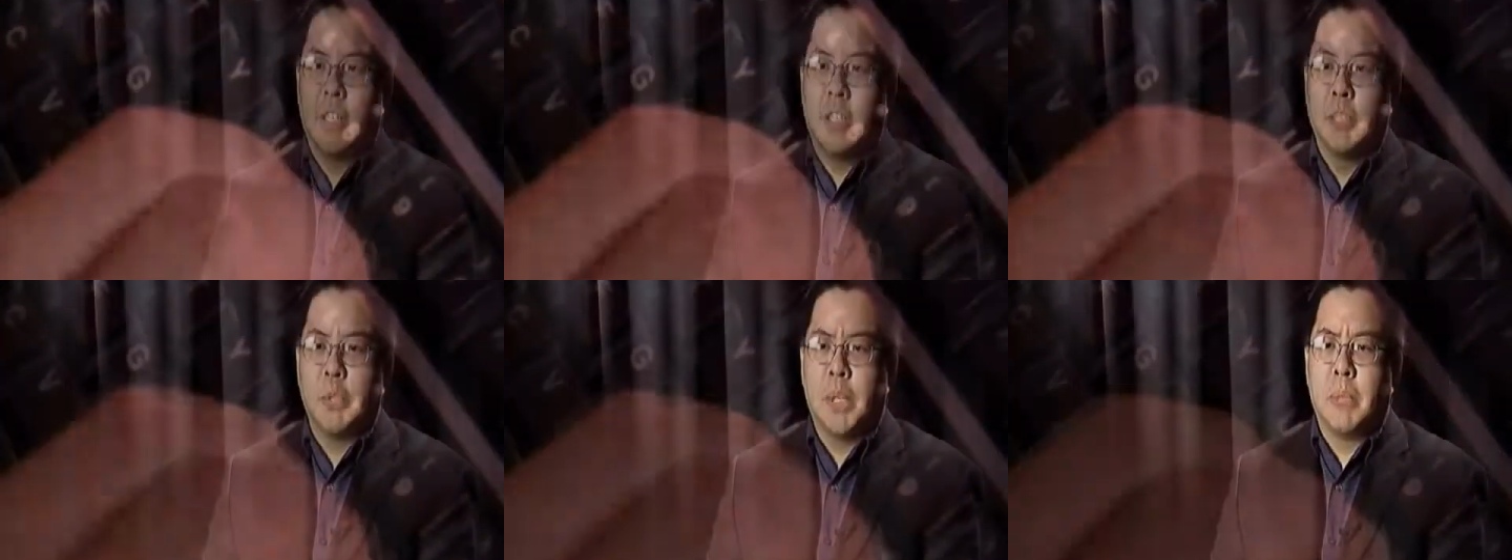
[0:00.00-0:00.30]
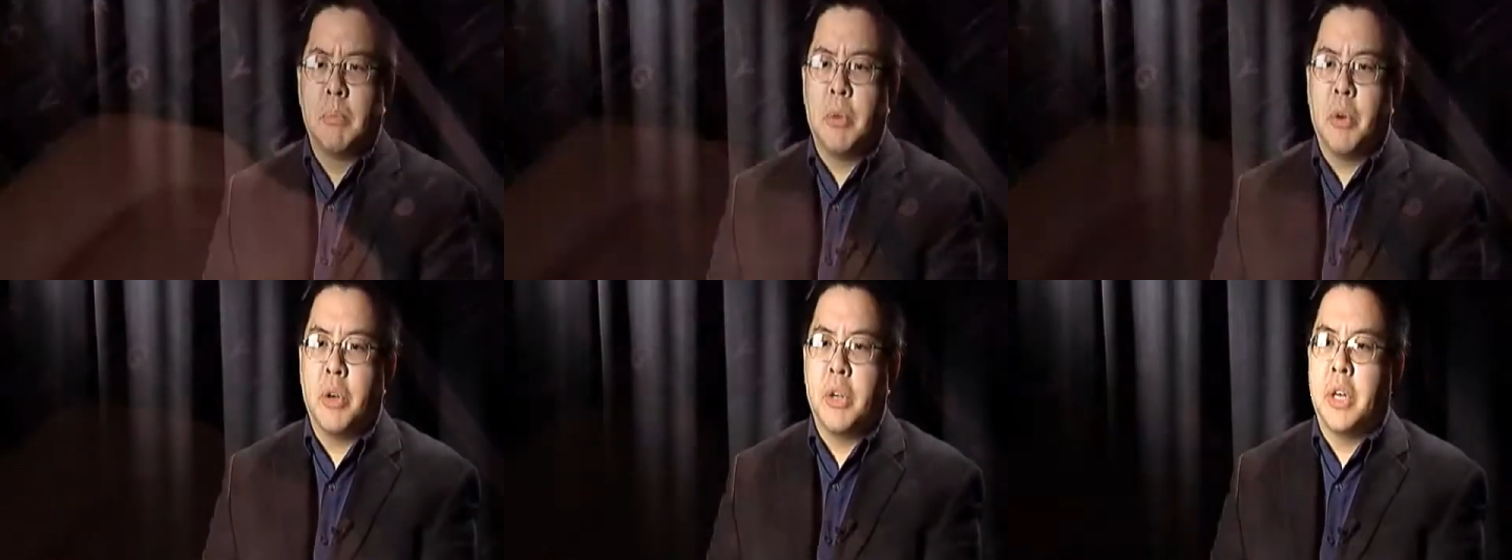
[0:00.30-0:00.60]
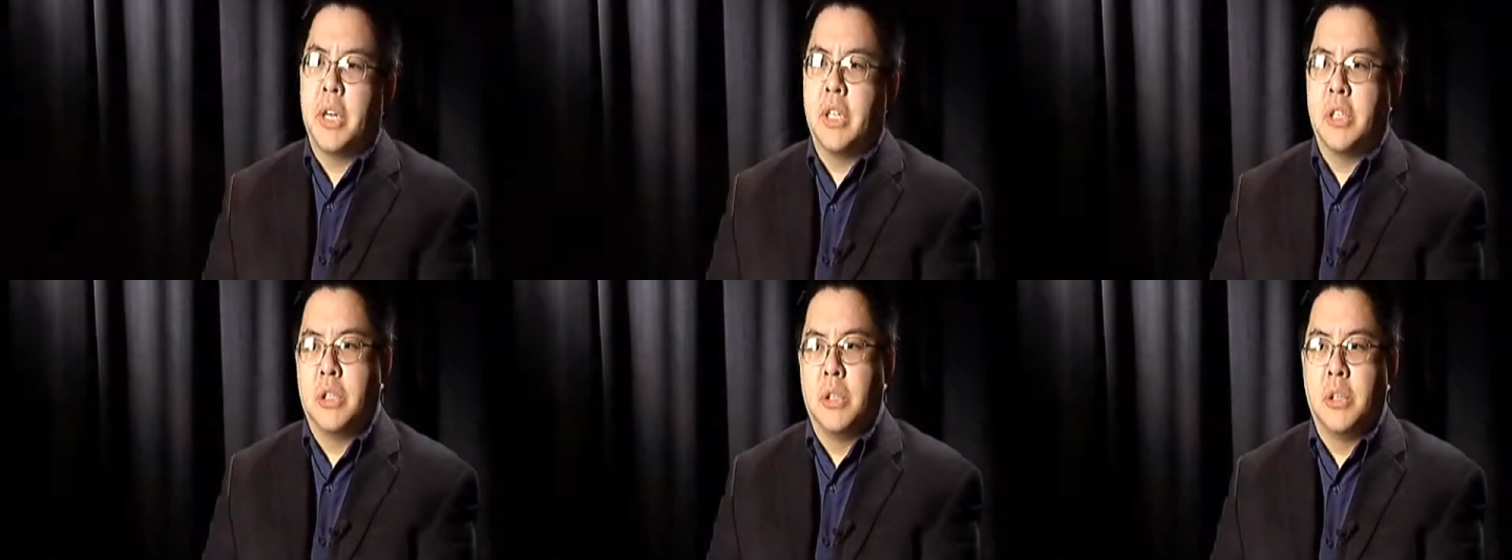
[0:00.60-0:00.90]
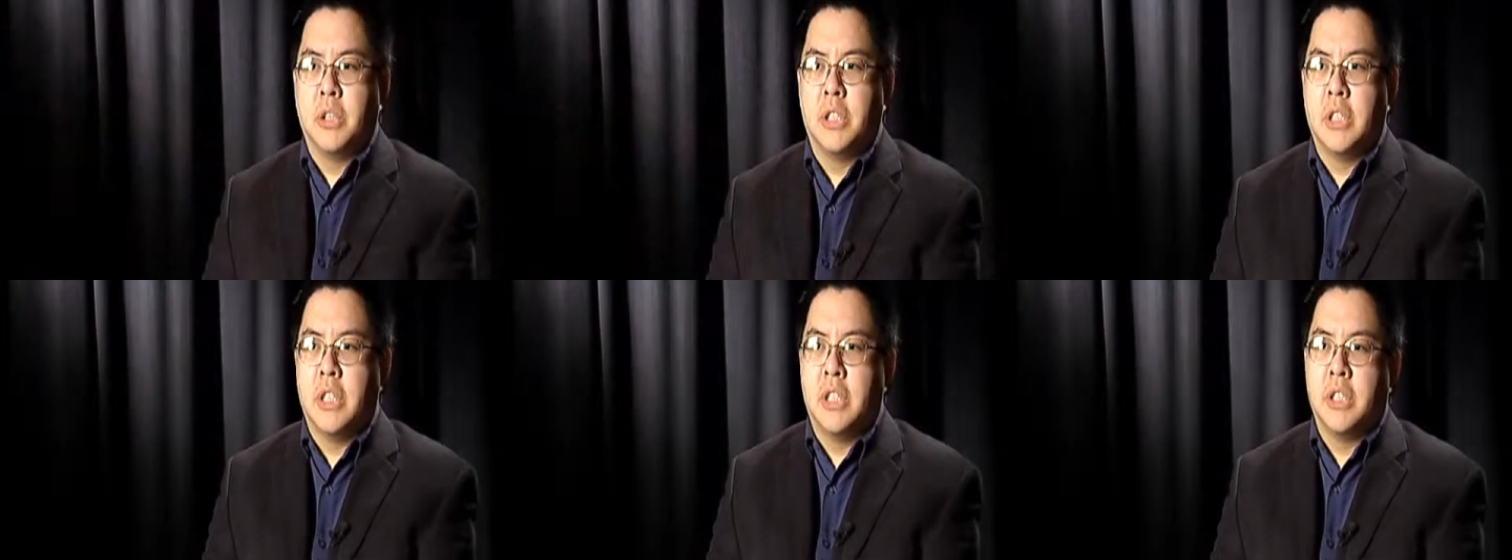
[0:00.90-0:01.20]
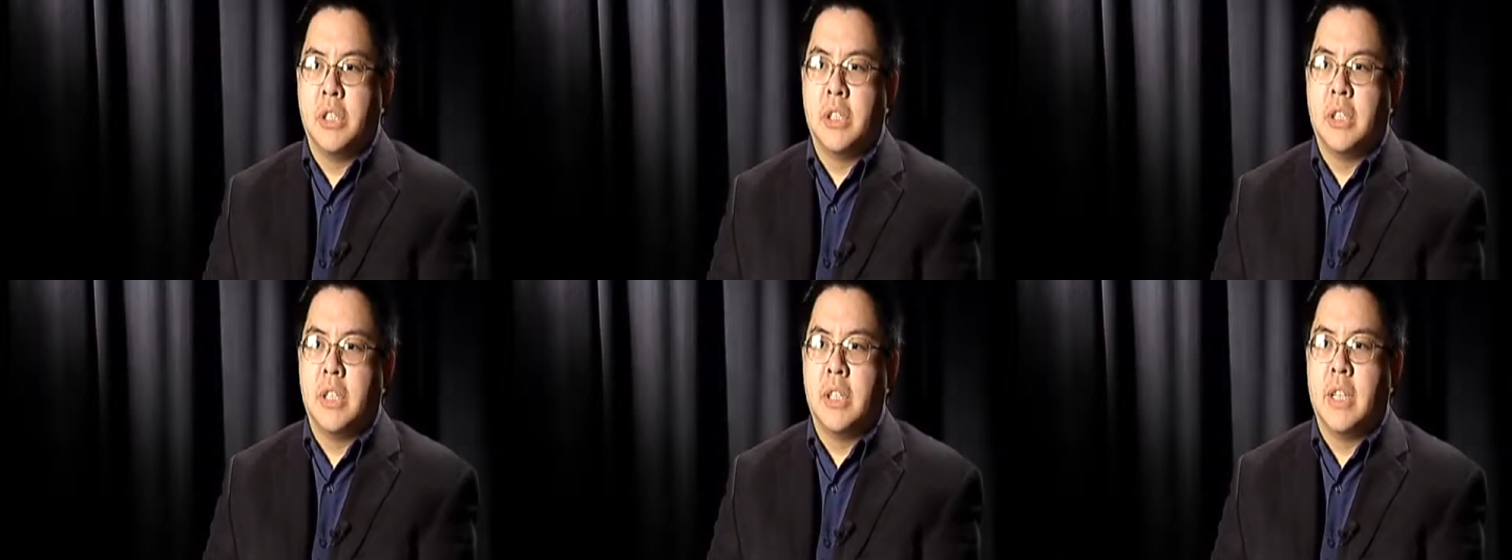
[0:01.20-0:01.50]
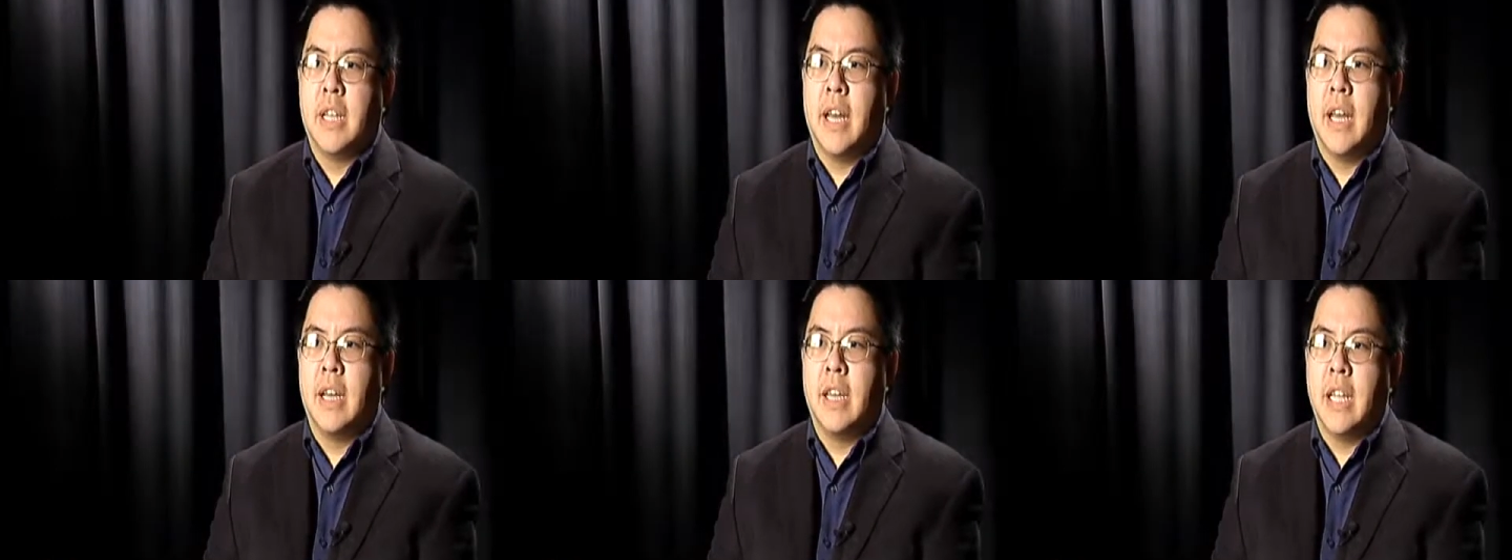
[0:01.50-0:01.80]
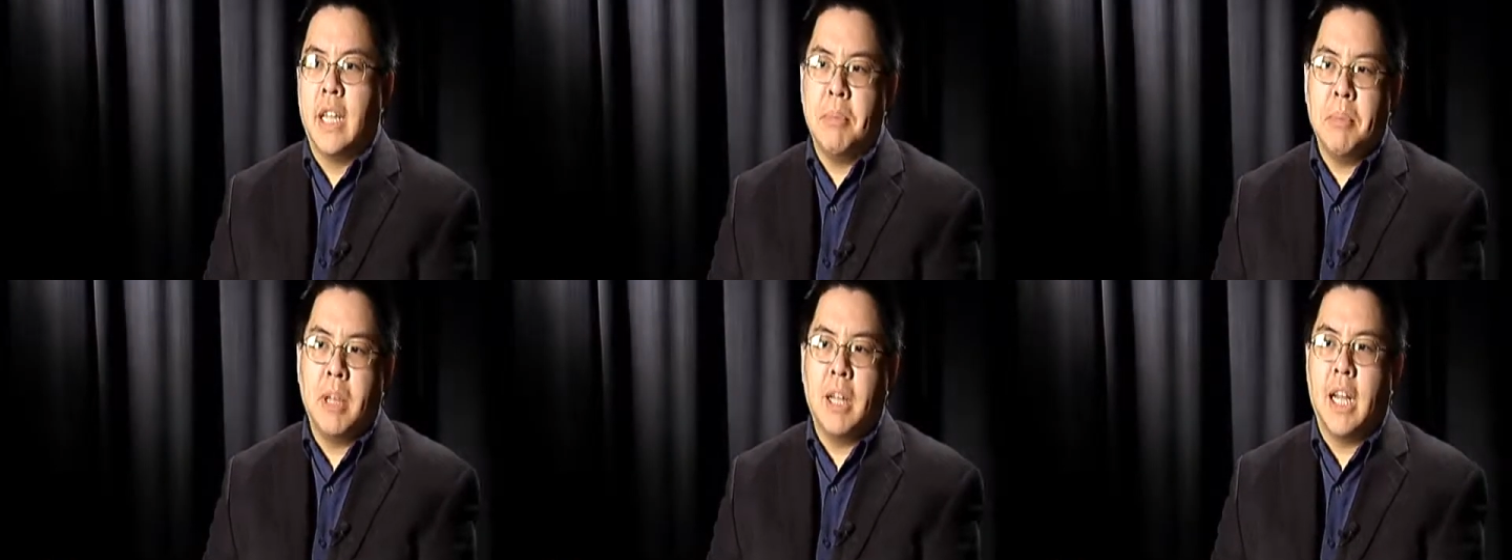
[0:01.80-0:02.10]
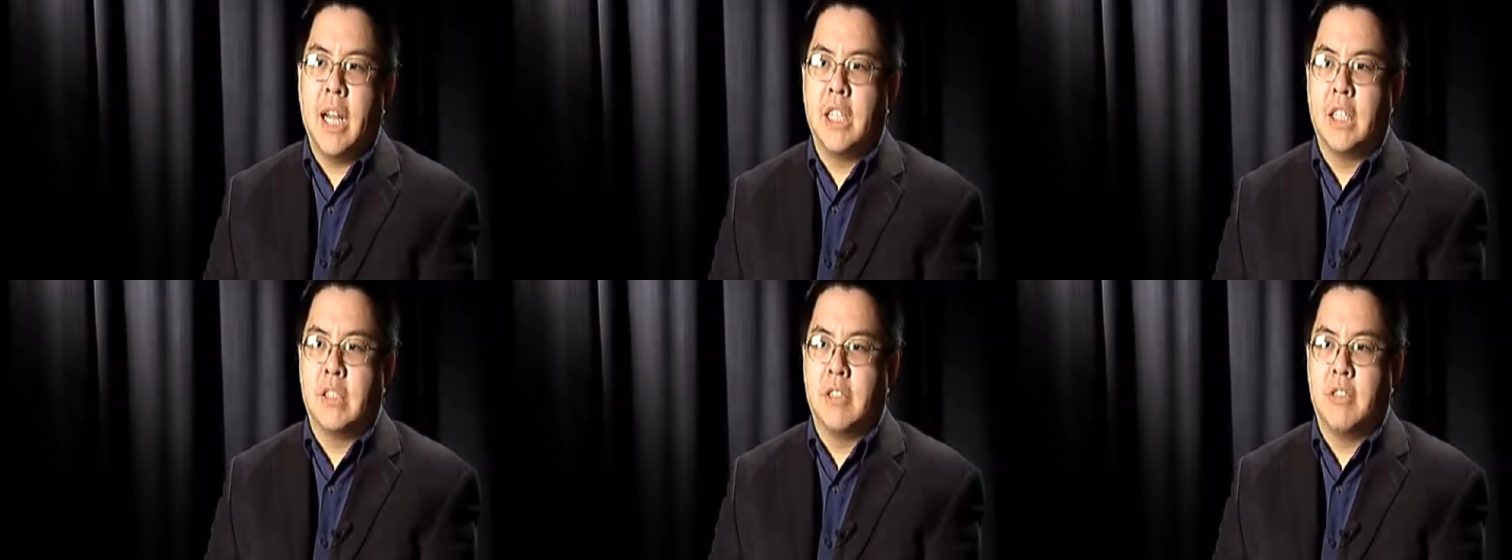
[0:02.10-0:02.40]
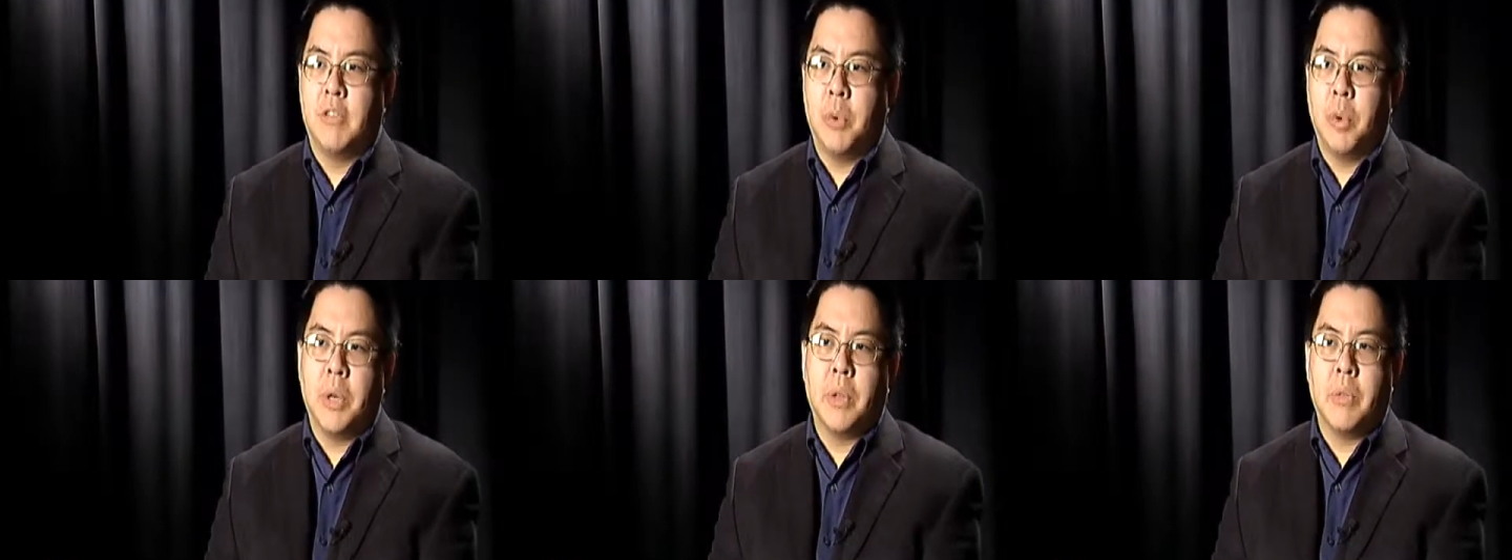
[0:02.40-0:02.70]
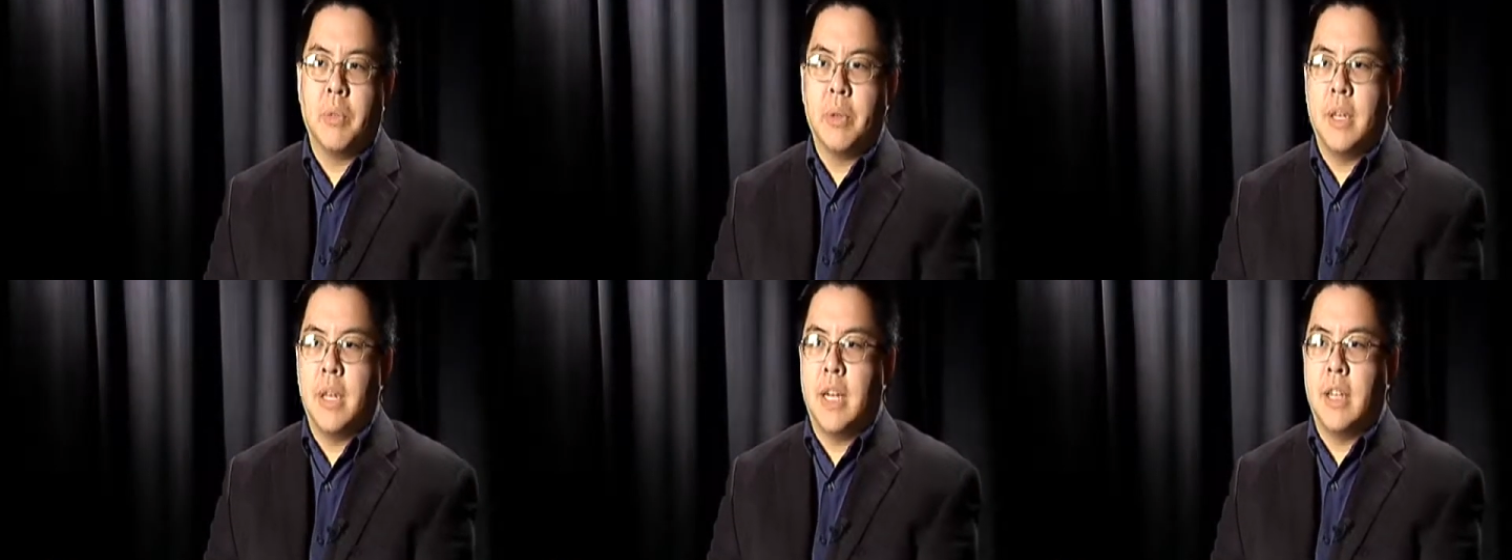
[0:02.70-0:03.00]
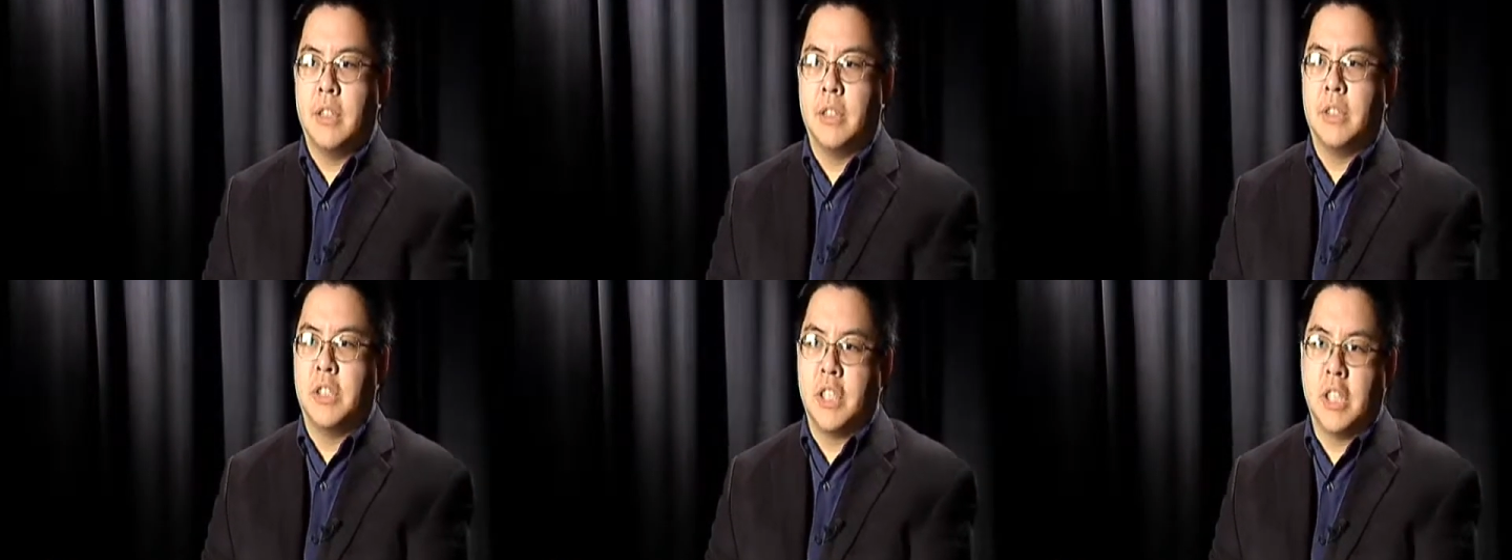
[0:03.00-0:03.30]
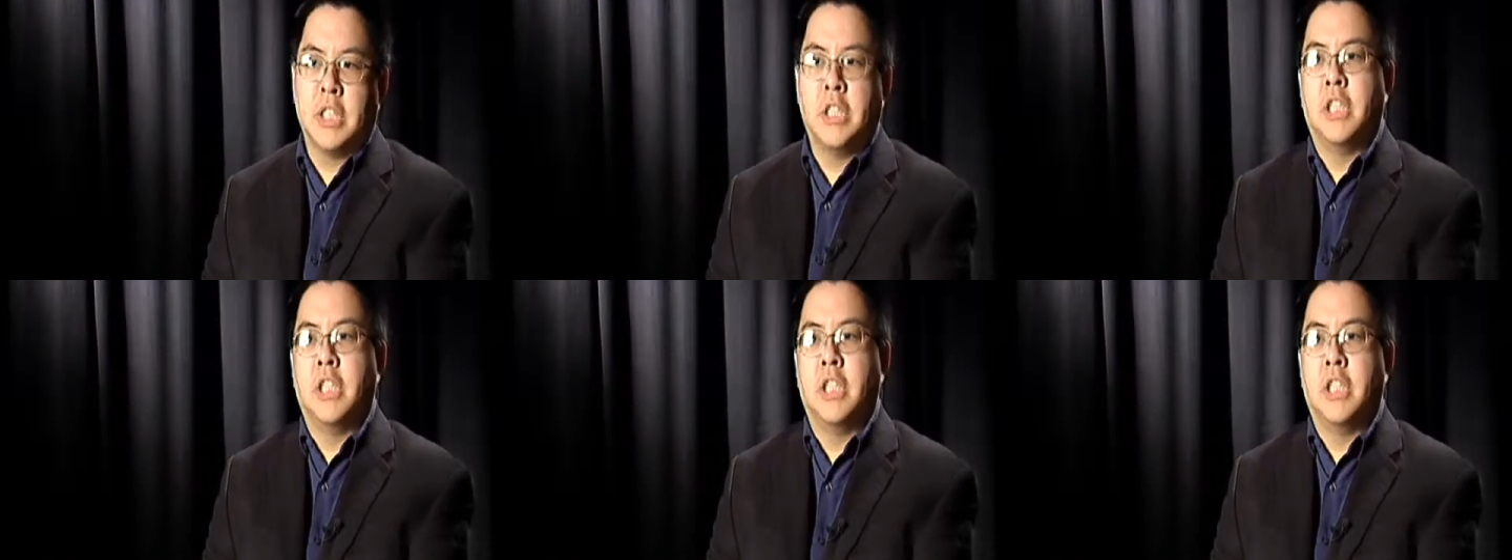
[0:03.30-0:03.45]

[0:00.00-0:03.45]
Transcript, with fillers: The Direct Marketing Association said that email has a $43.62